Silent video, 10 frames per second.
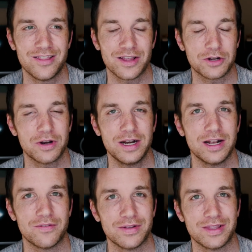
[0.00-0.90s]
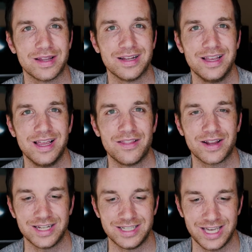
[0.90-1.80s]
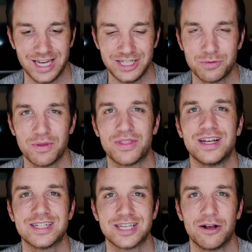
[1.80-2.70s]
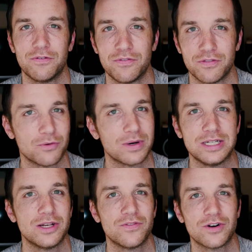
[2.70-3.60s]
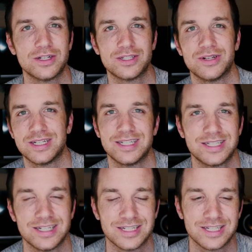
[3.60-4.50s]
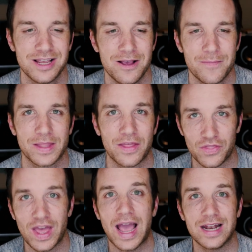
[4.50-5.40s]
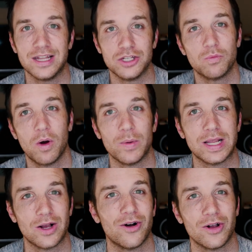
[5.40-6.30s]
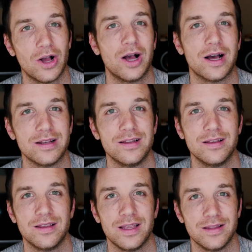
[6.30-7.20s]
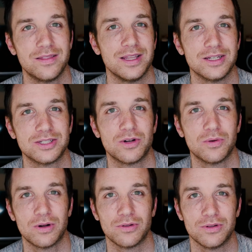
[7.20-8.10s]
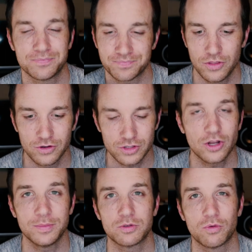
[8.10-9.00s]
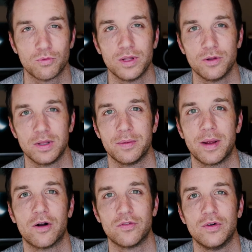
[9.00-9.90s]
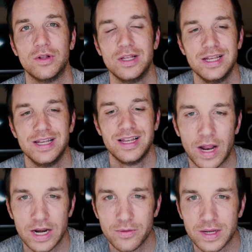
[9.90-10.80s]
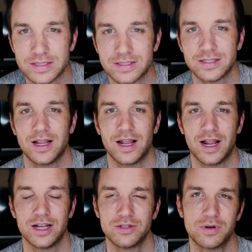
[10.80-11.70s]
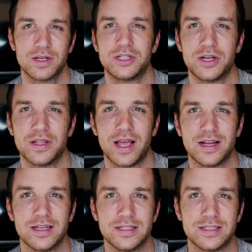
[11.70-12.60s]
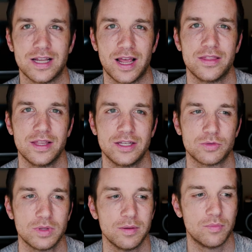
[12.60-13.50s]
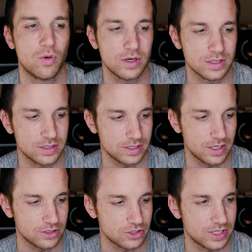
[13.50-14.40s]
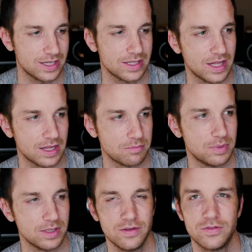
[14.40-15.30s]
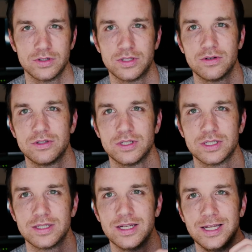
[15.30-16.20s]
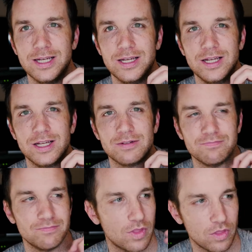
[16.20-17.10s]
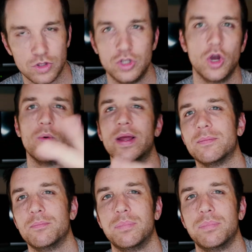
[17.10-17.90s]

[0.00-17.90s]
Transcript: that created everything, that contains within itself the reason for its own existence. And that is what we call God in the theistic world. Those arguments were really, really powerful. Anyways, I just wanted to share that because I think it's really important to understand that, like, believers don't just go in